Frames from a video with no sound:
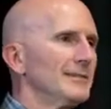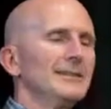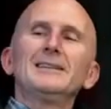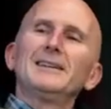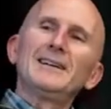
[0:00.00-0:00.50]

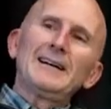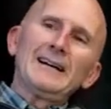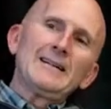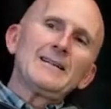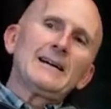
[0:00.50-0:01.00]
Uh,
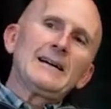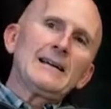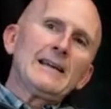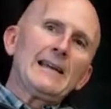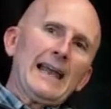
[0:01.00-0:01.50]
uh,
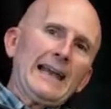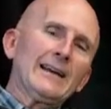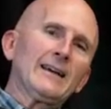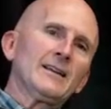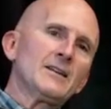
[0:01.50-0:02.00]

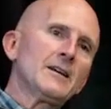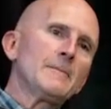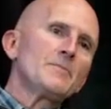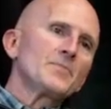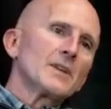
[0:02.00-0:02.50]
and
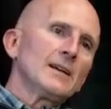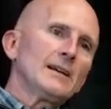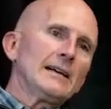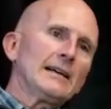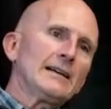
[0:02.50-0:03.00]

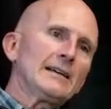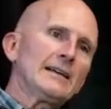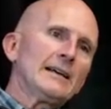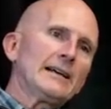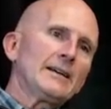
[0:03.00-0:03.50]

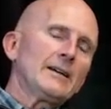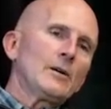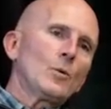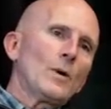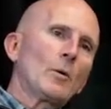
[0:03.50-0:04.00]
uh,
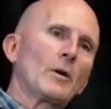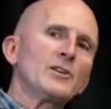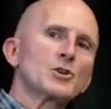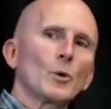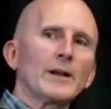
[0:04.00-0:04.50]
we were
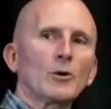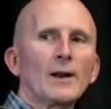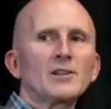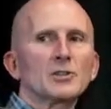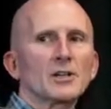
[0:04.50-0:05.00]
enjoying great
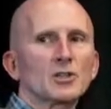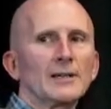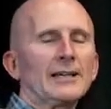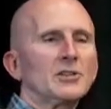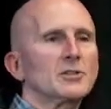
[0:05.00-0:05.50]
success.